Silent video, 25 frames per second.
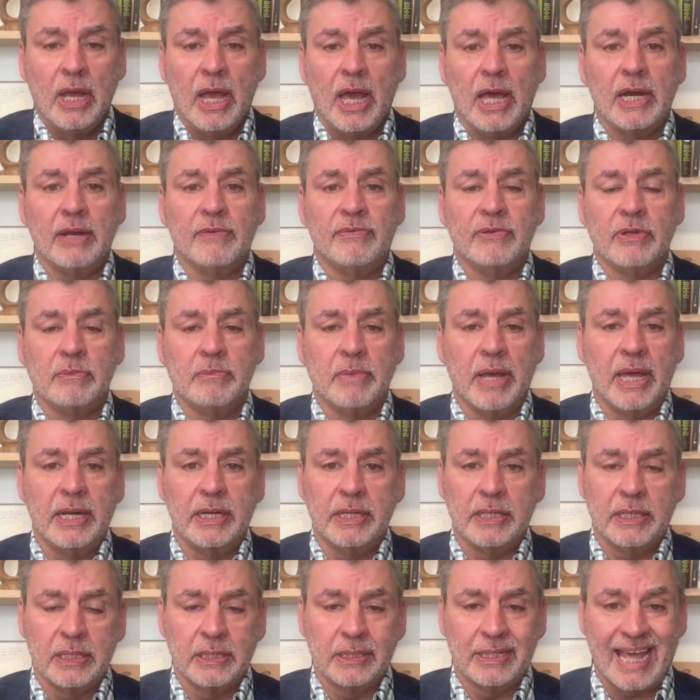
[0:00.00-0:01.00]
And if you made
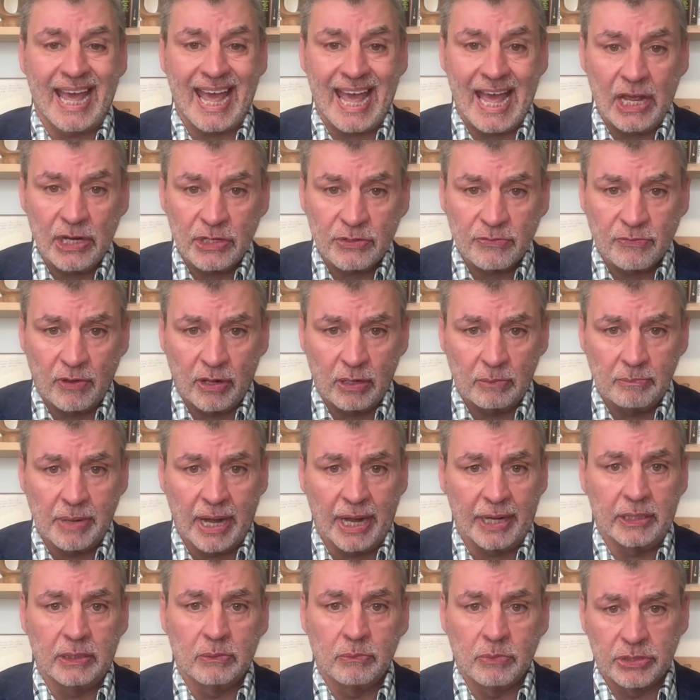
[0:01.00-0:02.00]
it into asphalt
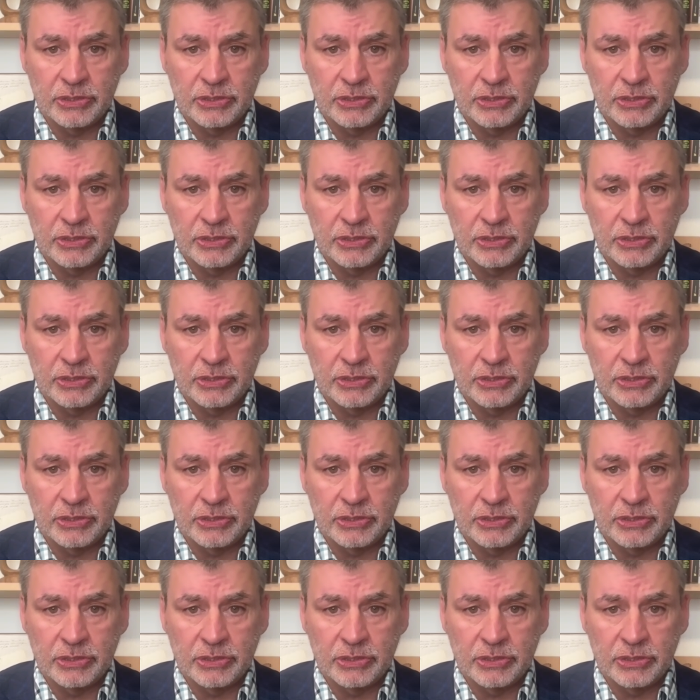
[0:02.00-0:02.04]
binder,